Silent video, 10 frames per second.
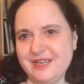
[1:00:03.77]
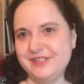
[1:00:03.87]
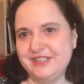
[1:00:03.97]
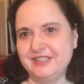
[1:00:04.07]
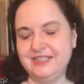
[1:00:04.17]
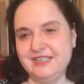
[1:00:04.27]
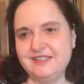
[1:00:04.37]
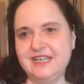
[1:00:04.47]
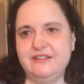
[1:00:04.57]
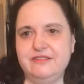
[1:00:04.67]
happened in the
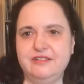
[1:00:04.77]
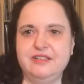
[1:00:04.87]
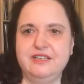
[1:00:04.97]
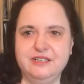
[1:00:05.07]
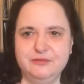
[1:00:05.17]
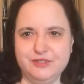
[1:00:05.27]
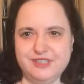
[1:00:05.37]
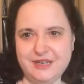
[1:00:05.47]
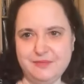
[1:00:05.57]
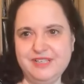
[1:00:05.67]
last hour, what's
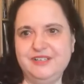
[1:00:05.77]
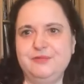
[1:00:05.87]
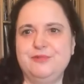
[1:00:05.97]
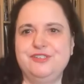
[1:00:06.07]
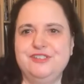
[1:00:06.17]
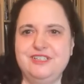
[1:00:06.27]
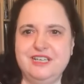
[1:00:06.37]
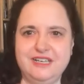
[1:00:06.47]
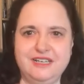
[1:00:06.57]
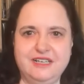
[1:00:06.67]
happening in the world
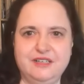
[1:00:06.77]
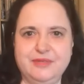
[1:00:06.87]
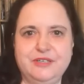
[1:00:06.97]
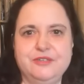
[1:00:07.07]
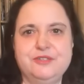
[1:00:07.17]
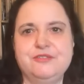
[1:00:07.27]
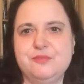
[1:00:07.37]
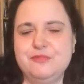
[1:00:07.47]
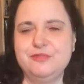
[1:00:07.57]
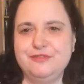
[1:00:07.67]
today, and by OSHRA's
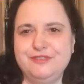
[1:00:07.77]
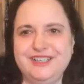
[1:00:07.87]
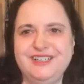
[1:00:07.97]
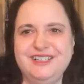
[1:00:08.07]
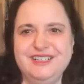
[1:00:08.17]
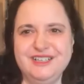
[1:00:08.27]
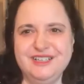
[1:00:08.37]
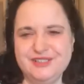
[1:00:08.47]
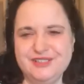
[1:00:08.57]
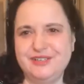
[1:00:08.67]
movie.
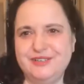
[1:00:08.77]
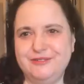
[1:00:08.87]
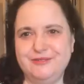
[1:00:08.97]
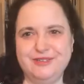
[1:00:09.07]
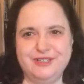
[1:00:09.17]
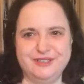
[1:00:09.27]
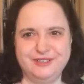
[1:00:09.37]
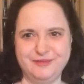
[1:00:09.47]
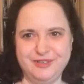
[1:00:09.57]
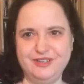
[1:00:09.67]
So
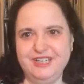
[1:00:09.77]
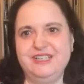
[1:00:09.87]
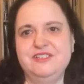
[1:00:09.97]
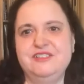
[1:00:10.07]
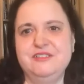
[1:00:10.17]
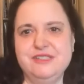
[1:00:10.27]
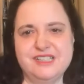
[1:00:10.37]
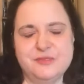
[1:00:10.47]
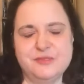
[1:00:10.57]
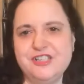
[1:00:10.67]
all I can do is
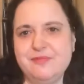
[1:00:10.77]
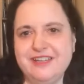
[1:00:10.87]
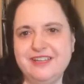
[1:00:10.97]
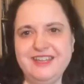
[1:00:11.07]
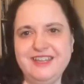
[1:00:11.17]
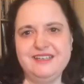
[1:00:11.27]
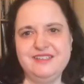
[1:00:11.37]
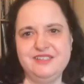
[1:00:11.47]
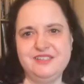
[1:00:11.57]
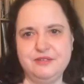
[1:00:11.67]
express my
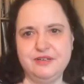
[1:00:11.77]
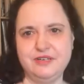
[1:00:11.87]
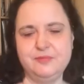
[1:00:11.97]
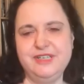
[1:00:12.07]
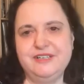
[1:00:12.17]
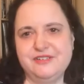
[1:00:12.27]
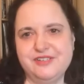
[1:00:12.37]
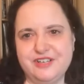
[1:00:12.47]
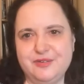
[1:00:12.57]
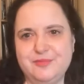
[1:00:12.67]
thanks to our speakers,
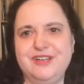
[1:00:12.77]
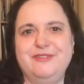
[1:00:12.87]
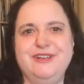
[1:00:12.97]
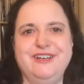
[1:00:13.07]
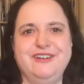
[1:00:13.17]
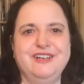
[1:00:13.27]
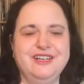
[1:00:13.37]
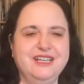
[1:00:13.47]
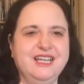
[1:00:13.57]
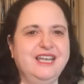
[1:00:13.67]
our moderator,
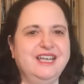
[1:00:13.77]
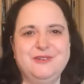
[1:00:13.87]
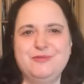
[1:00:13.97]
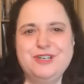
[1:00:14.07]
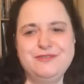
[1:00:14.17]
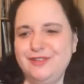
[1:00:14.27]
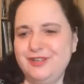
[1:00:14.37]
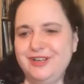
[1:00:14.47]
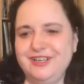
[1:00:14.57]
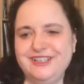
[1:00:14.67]
and our wonderful
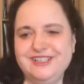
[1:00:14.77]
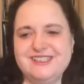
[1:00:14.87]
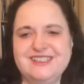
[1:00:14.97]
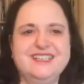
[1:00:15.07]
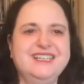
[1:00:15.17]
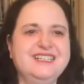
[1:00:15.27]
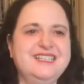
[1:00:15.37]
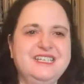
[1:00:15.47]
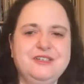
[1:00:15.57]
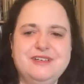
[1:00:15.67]
audience.
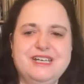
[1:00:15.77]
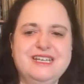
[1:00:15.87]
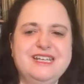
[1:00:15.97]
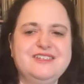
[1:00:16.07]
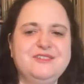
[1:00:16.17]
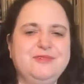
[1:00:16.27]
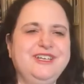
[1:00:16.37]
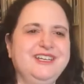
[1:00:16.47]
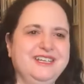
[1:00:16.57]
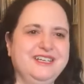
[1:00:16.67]
See you again next
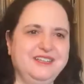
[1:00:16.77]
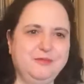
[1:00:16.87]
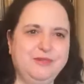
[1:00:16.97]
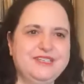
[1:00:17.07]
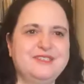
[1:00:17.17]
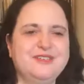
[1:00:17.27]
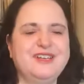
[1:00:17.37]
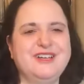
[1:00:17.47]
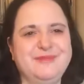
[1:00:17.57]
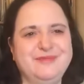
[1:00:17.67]
week and in the weeks to
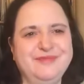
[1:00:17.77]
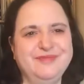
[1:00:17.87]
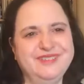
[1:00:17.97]
come.